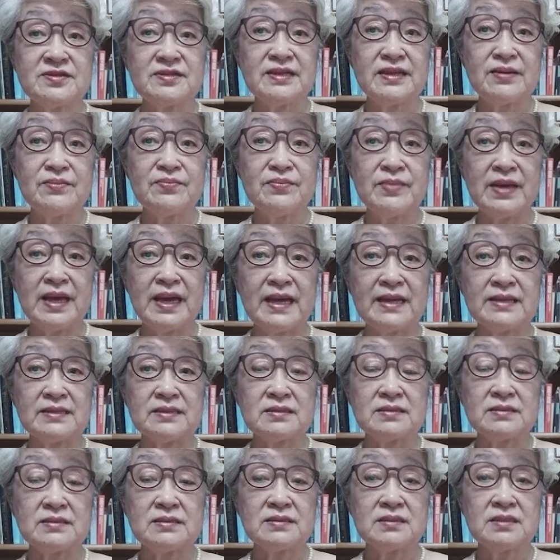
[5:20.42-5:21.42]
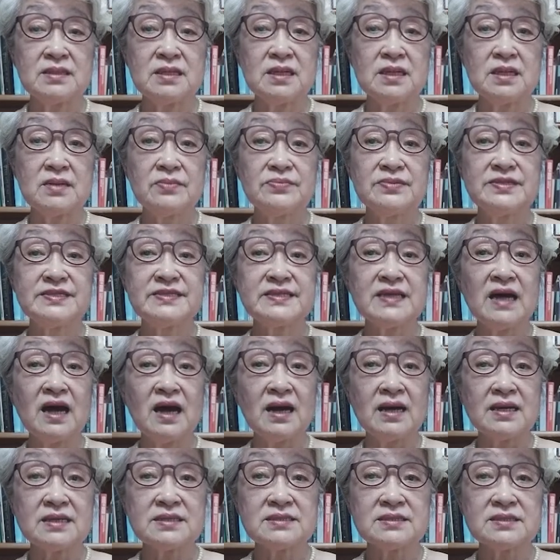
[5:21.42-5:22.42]
than men.
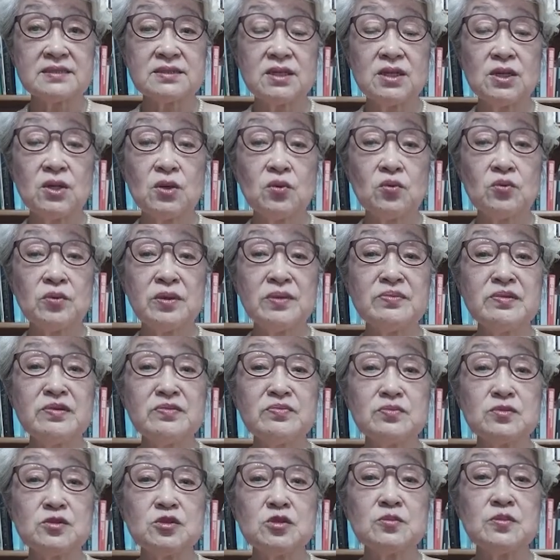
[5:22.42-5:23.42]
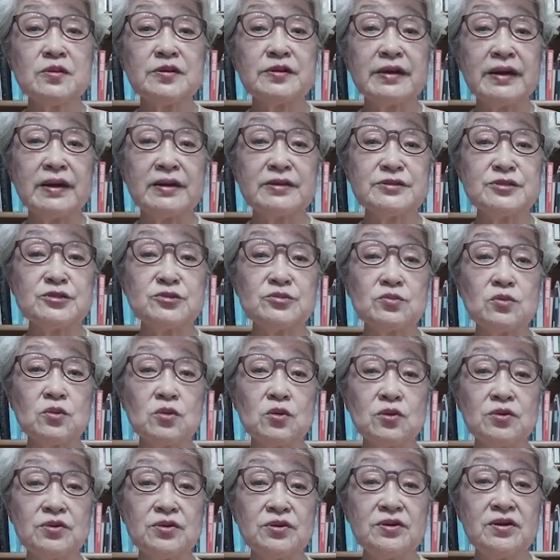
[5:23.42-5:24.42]
Besides, women move around
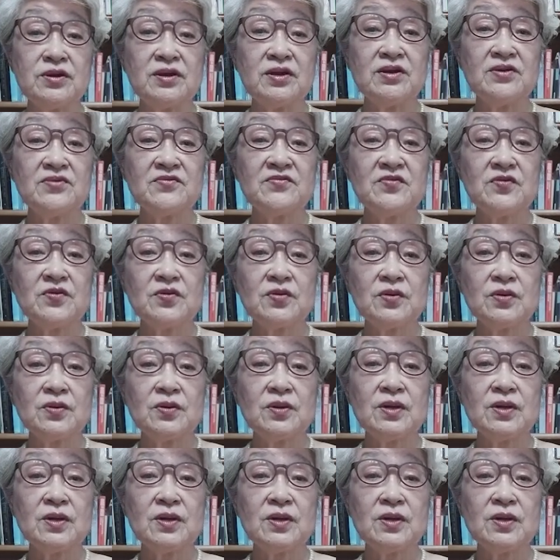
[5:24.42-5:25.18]
more for